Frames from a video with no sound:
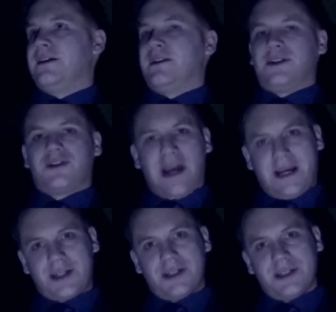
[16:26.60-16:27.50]
the
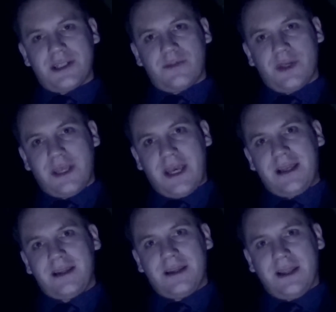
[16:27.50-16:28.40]
attractions that we
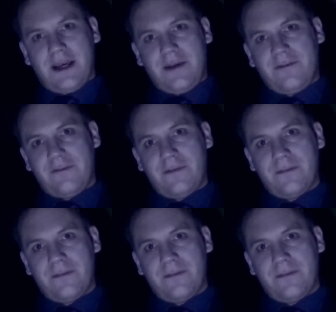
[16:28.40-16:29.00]
gained in life.